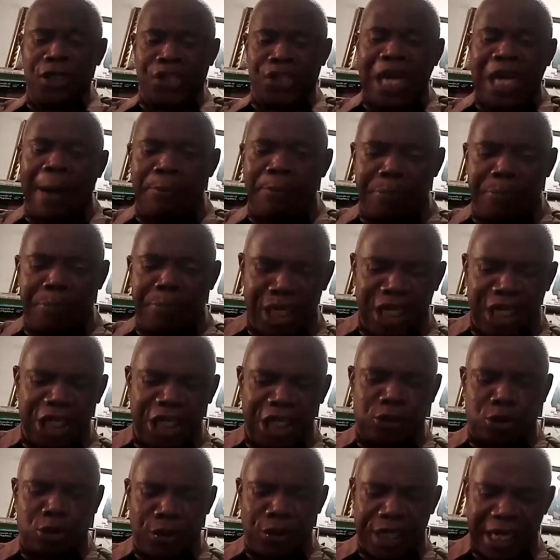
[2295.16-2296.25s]
shall bring
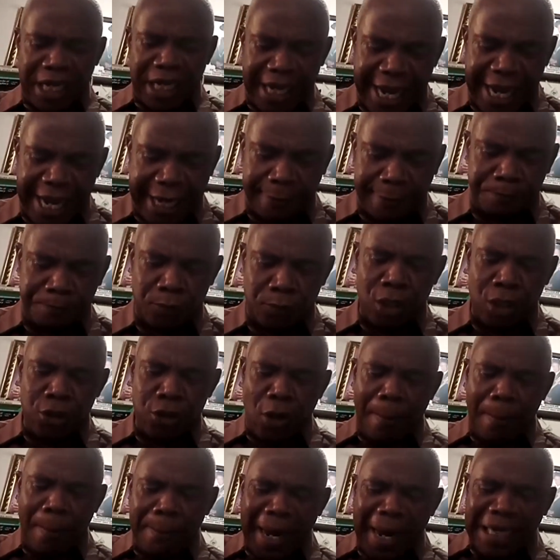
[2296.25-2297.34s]
it to the end.
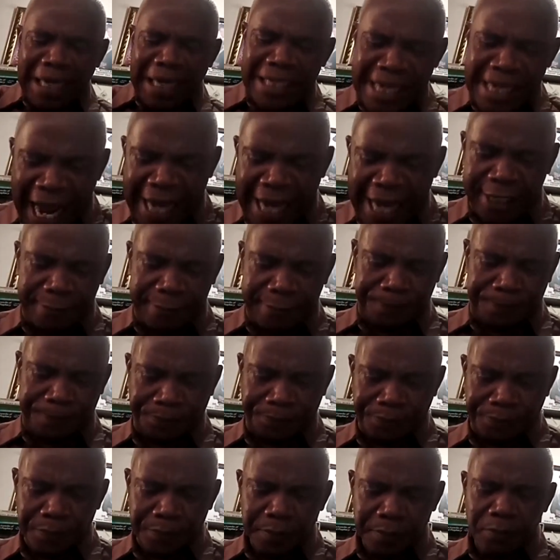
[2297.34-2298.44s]
Number nine,
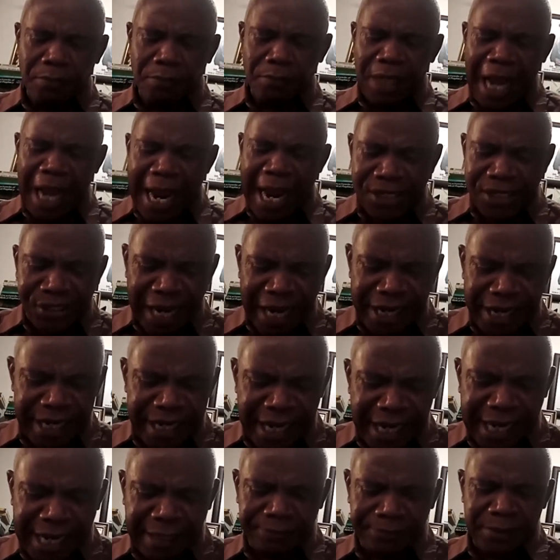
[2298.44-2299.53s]
I say
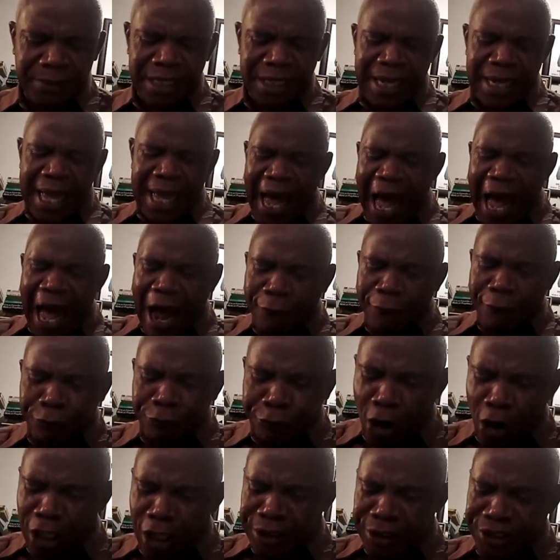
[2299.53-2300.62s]
here,
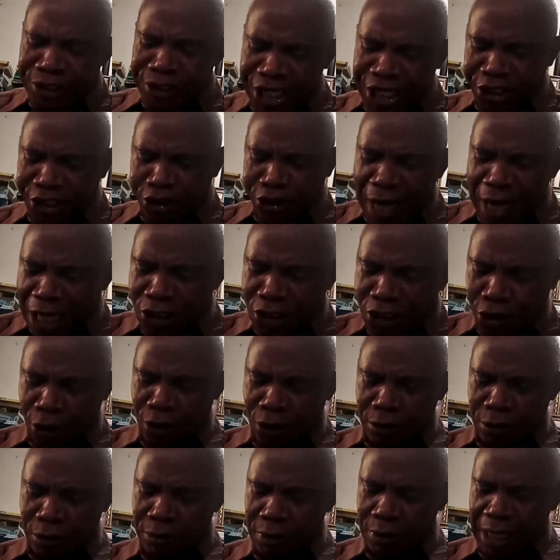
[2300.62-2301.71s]
avoid
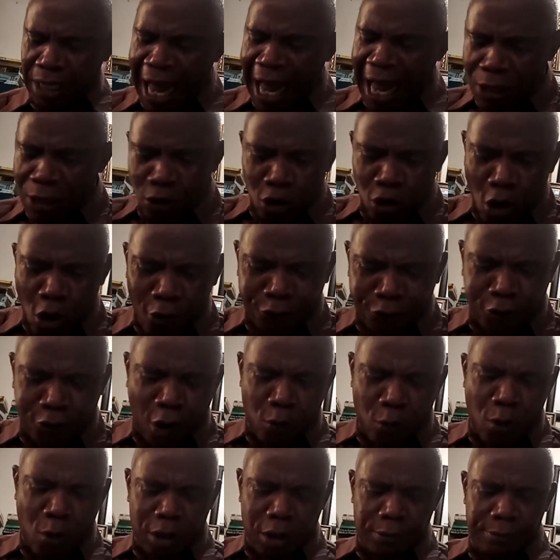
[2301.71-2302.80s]
distraction and go
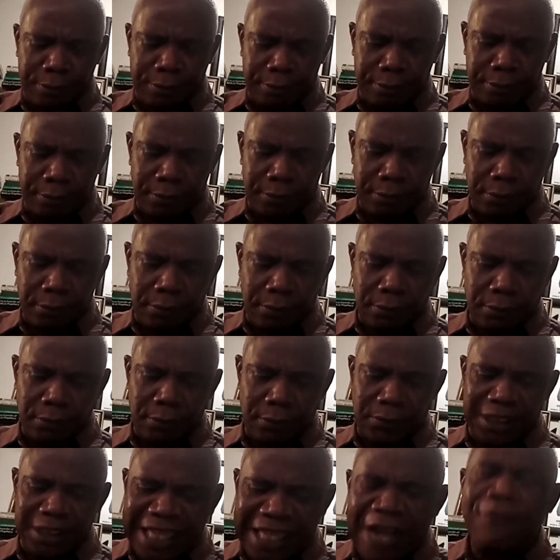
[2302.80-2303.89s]
forward.
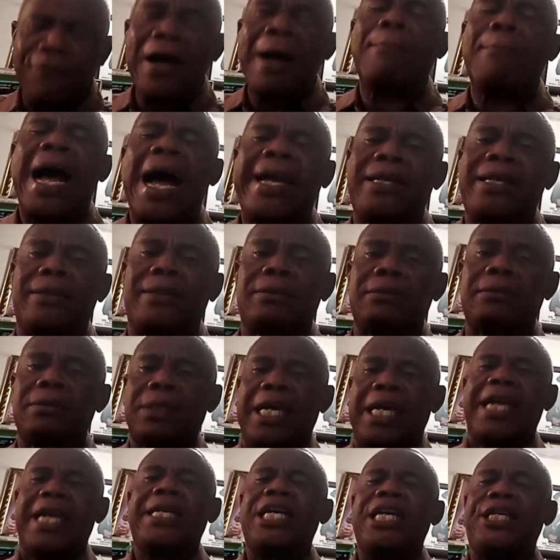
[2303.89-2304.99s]
Never mind
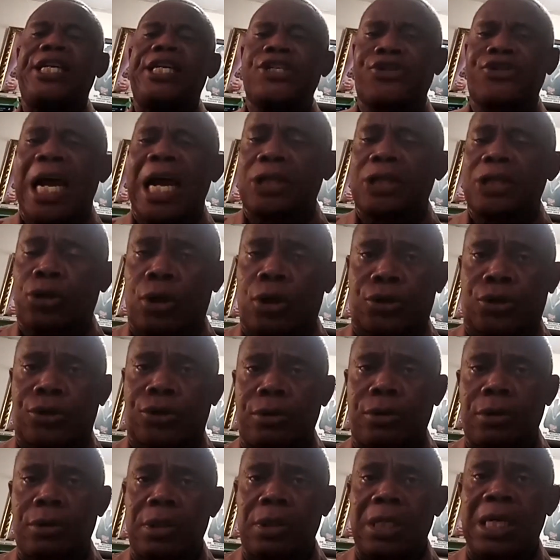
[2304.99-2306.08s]
any distractors.
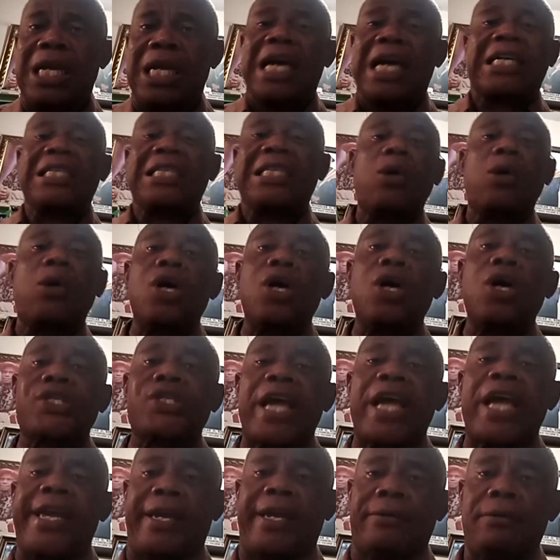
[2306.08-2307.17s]
Like as I was
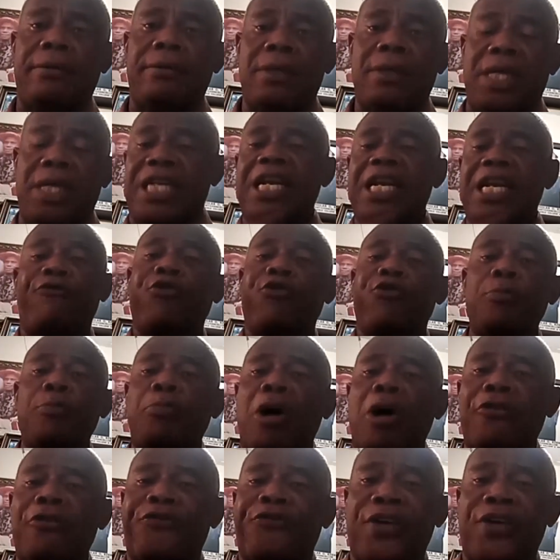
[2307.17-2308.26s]
saying, in the
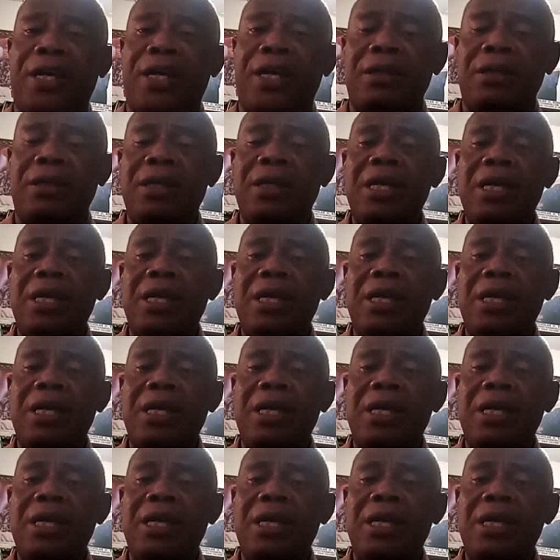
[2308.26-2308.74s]
football field,